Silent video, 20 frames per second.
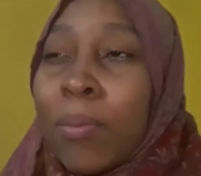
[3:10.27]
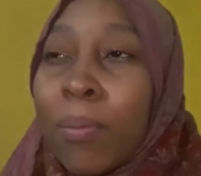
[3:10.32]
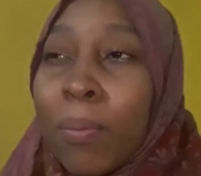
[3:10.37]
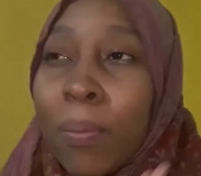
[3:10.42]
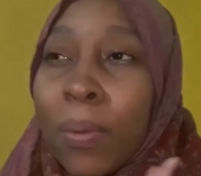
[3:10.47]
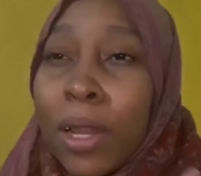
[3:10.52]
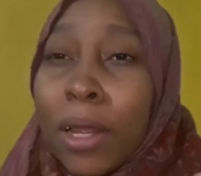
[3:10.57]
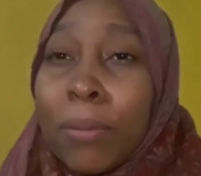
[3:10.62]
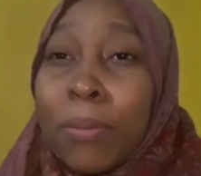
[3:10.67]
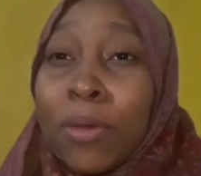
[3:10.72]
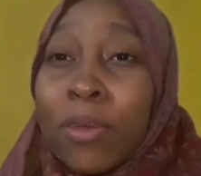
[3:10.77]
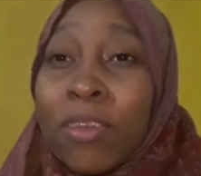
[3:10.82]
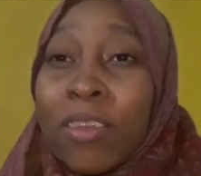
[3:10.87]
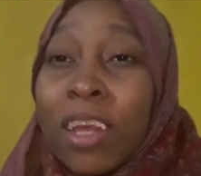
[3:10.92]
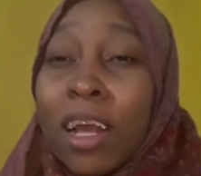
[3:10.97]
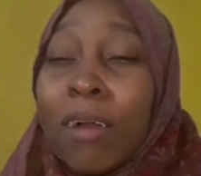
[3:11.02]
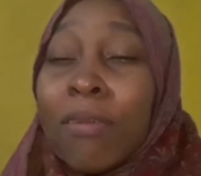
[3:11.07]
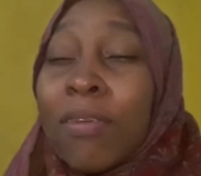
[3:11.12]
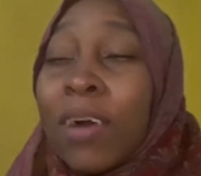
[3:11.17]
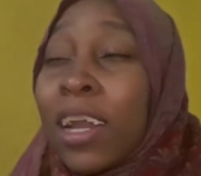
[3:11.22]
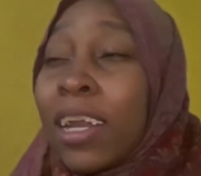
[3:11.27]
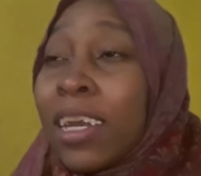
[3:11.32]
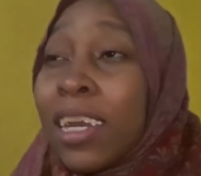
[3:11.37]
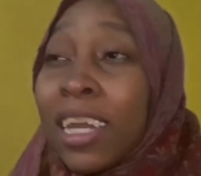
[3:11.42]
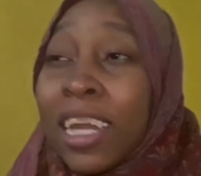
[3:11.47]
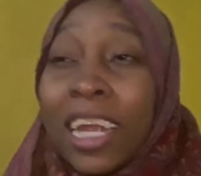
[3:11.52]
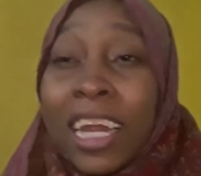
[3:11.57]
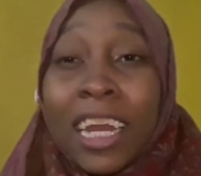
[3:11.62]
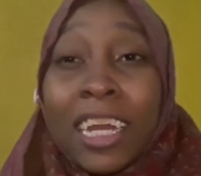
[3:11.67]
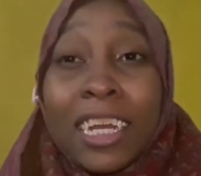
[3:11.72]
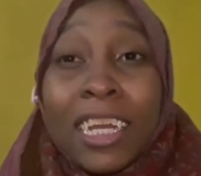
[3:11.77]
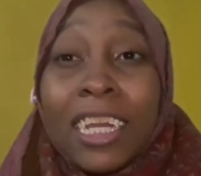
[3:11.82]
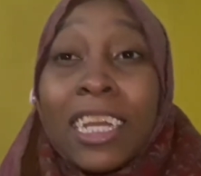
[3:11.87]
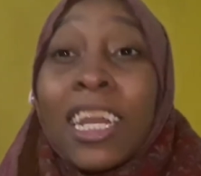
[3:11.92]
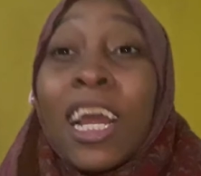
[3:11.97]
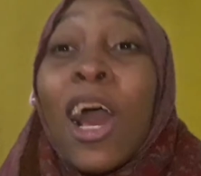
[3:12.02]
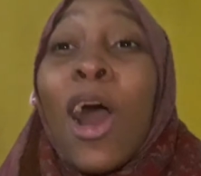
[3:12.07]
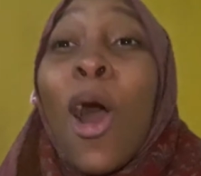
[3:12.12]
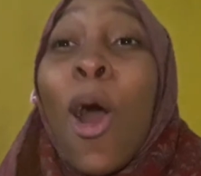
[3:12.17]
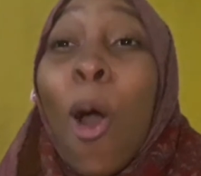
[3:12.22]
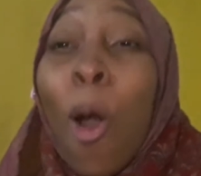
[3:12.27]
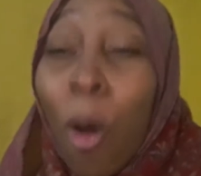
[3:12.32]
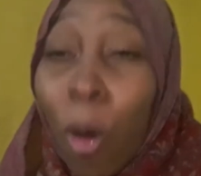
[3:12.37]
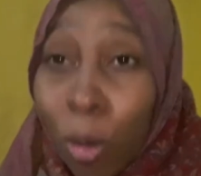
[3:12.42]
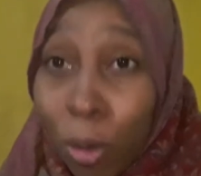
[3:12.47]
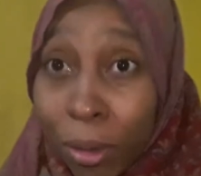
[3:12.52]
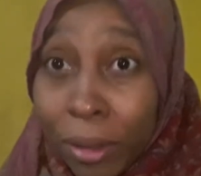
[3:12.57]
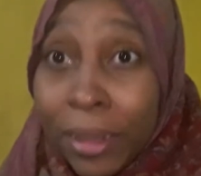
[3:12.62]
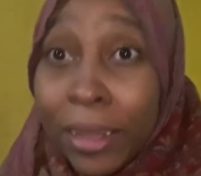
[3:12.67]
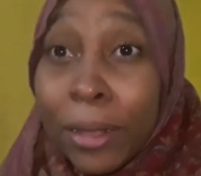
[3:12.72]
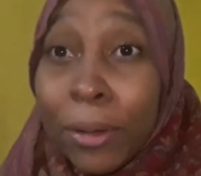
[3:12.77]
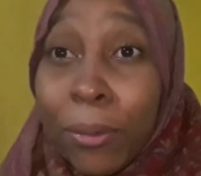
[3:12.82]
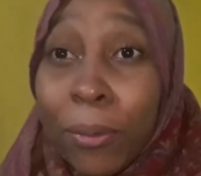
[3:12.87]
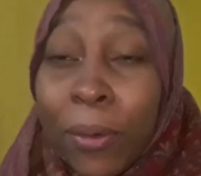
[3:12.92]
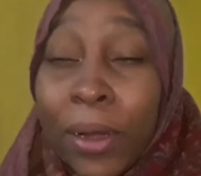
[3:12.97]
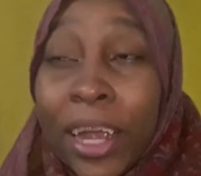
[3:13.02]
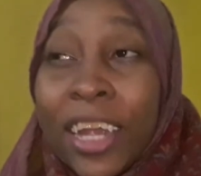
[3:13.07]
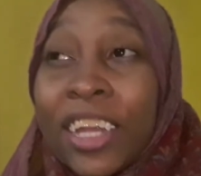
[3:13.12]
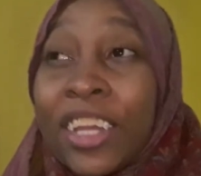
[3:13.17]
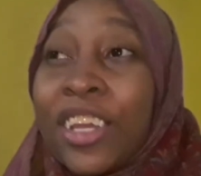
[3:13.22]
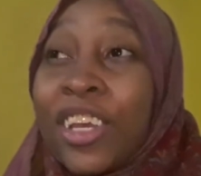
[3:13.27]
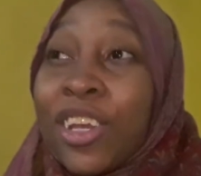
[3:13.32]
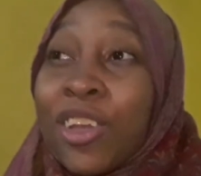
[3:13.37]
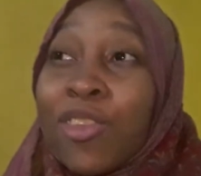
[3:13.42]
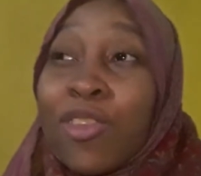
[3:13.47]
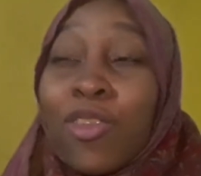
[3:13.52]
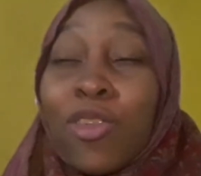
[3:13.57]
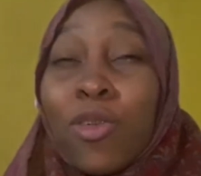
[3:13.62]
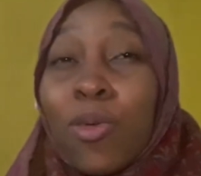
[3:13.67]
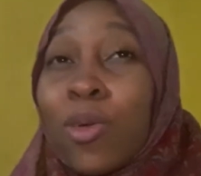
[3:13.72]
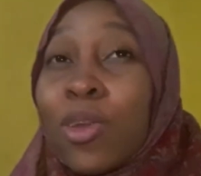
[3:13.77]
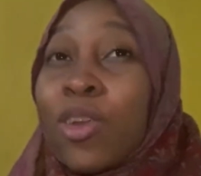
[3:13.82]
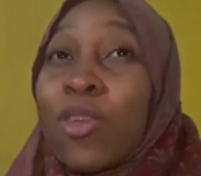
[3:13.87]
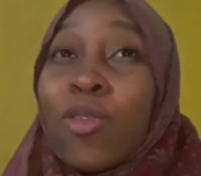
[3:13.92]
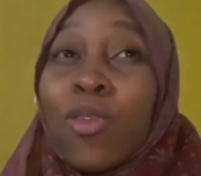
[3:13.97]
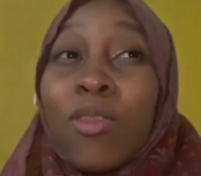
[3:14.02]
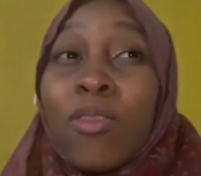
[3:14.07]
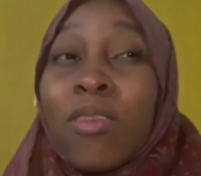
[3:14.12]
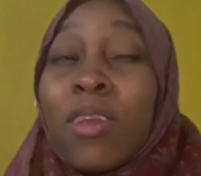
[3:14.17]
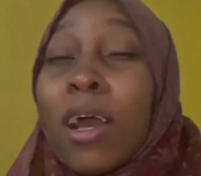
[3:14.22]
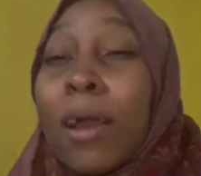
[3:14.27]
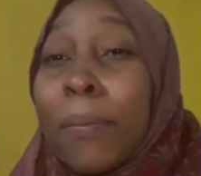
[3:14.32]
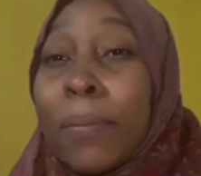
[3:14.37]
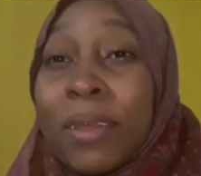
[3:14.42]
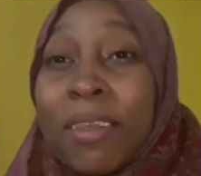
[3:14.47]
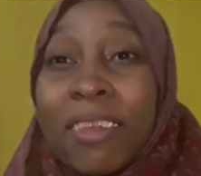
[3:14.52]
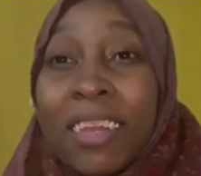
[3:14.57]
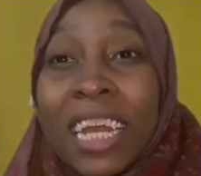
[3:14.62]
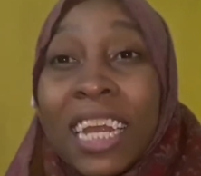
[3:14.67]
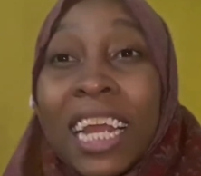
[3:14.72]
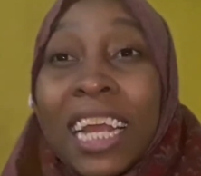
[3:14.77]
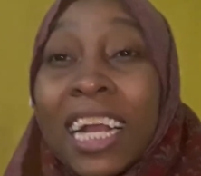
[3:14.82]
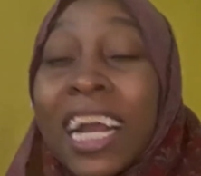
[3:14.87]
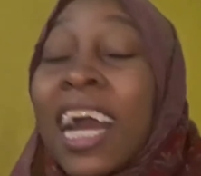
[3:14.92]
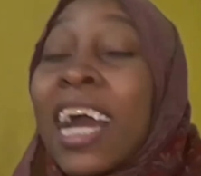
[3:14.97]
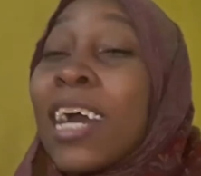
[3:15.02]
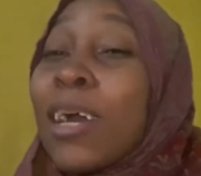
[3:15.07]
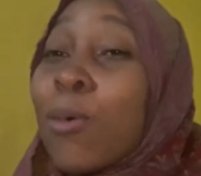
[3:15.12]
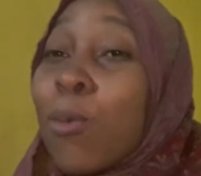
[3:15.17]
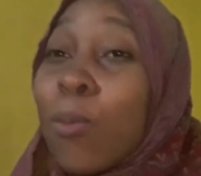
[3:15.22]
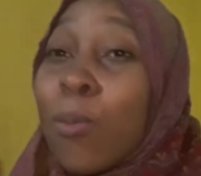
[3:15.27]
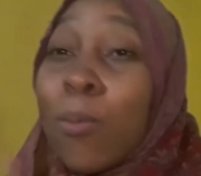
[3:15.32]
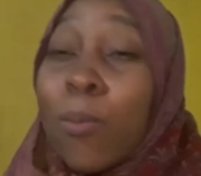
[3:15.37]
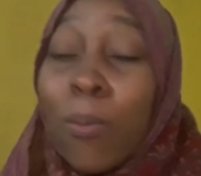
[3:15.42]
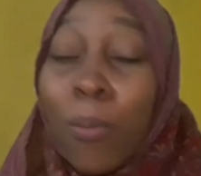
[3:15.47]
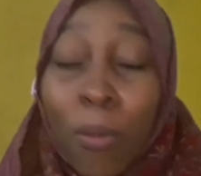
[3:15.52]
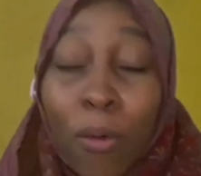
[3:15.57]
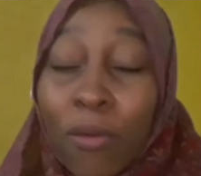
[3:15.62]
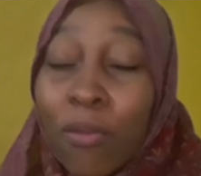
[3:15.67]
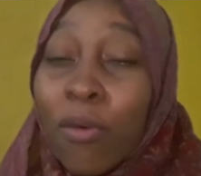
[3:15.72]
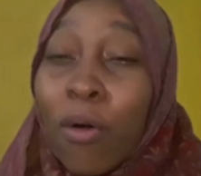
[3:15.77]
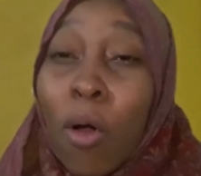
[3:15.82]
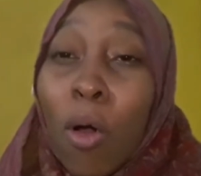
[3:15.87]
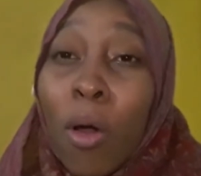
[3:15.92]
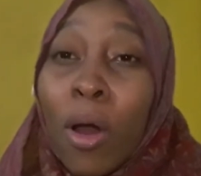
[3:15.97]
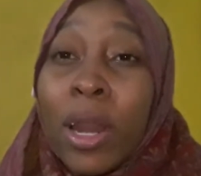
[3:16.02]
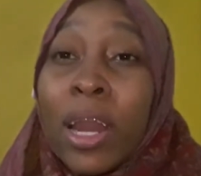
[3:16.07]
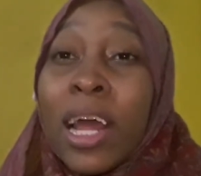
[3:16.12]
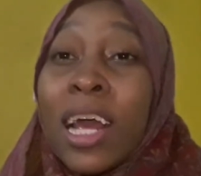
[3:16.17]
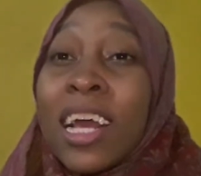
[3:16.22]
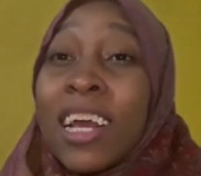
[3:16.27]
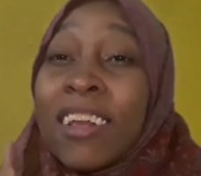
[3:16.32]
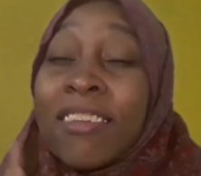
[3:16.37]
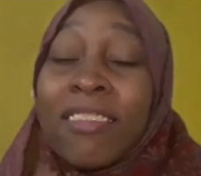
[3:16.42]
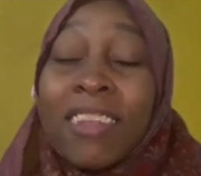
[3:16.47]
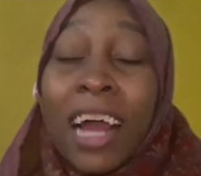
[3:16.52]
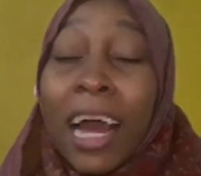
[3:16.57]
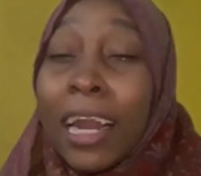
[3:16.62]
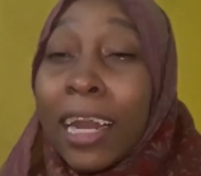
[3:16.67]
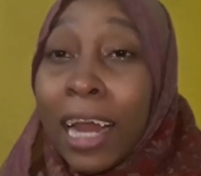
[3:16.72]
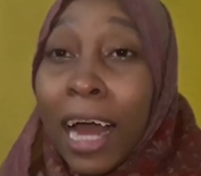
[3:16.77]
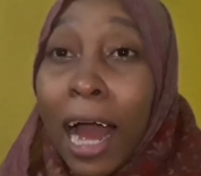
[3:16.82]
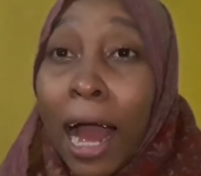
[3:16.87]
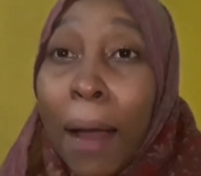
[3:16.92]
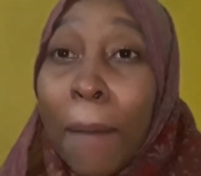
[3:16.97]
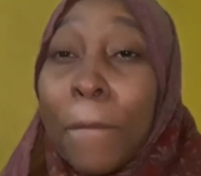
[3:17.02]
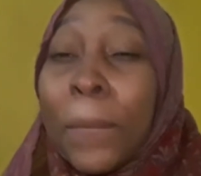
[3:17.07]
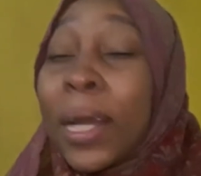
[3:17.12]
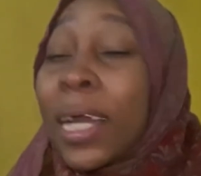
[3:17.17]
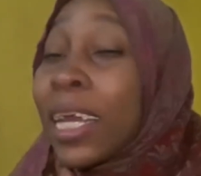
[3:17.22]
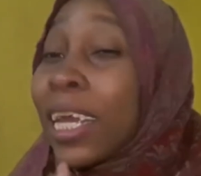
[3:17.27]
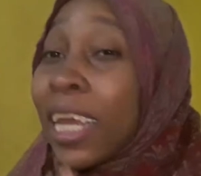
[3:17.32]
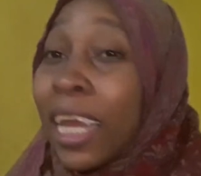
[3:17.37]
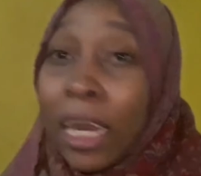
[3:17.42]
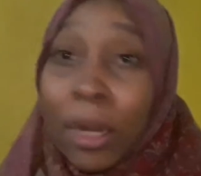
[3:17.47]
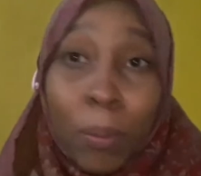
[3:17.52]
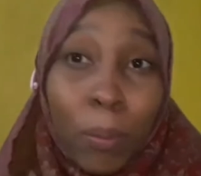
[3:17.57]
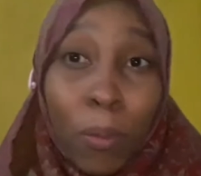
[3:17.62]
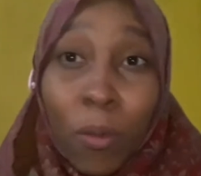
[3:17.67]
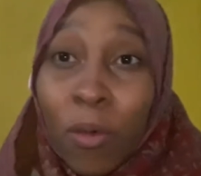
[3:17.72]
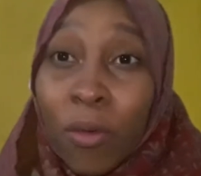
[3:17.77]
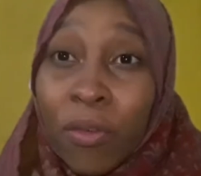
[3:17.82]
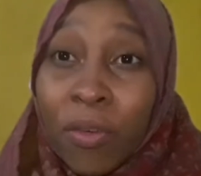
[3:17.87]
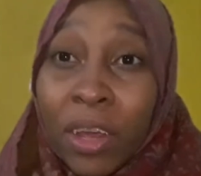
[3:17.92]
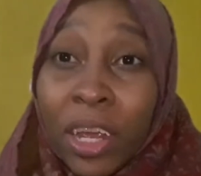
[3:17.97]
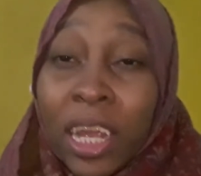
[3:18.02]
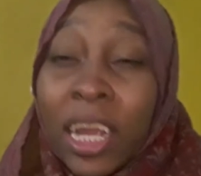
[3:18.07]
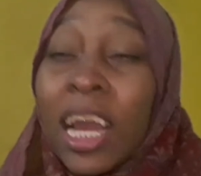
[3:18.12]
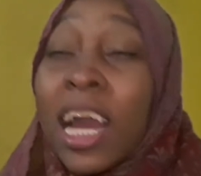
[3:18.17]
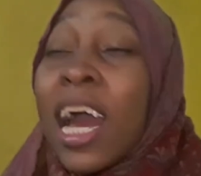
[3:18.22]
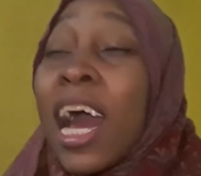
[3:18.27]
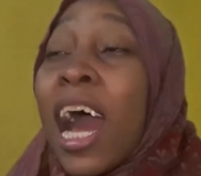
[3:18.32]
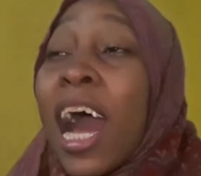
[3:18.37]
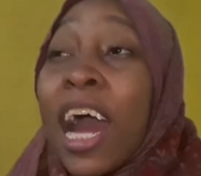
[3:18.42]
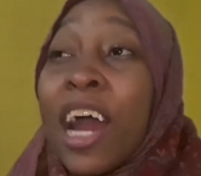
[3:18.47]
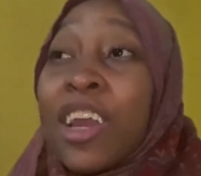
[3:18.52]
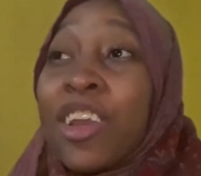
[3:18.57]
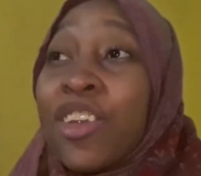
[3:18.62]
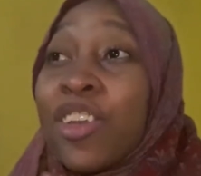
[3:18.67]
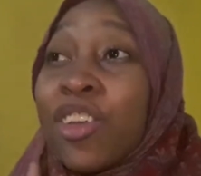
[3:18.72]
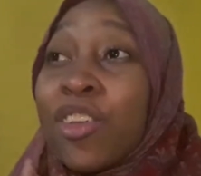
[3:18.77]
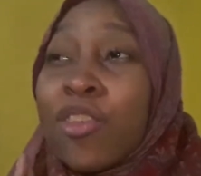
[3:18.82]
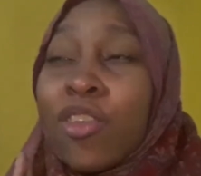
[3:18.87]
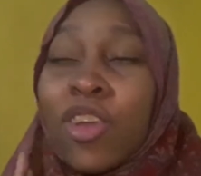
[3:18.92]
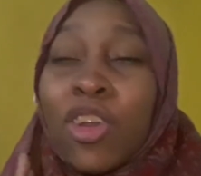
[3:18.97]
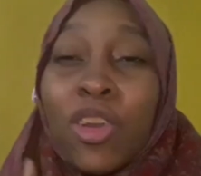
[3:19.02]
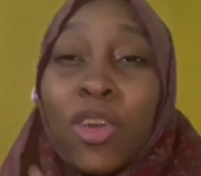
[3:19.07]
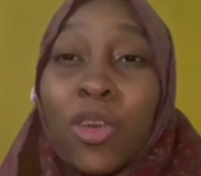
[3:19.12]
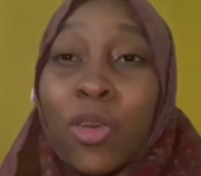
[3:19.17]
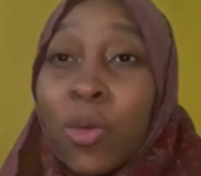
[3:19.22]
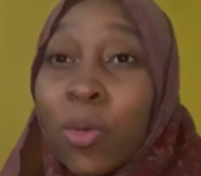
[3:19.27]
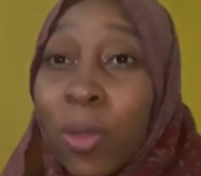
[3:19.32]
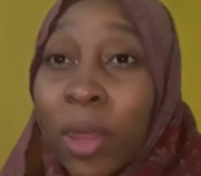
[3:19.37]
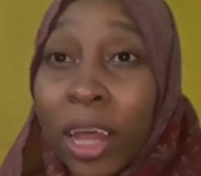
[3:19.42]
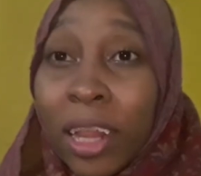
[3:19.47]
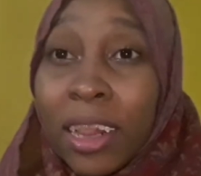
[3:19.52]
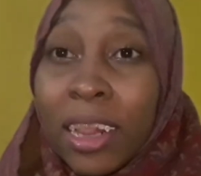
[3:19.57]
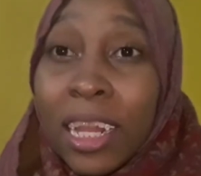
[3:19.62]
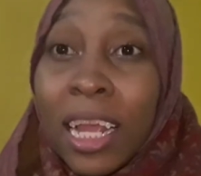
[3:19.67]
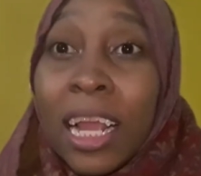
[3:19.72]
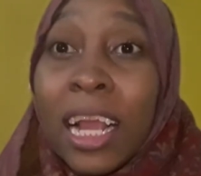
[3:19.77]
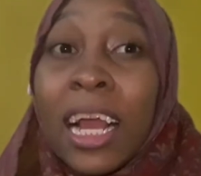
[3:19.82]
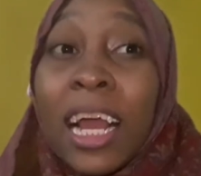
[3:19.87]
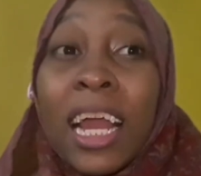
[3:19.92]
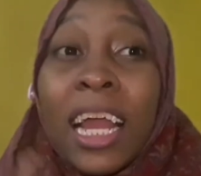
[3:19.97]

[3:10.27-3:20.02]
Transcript: blame yourself and regret it all the way. Just know it was a mistake. Move on, stand up, get moving, and just do that thing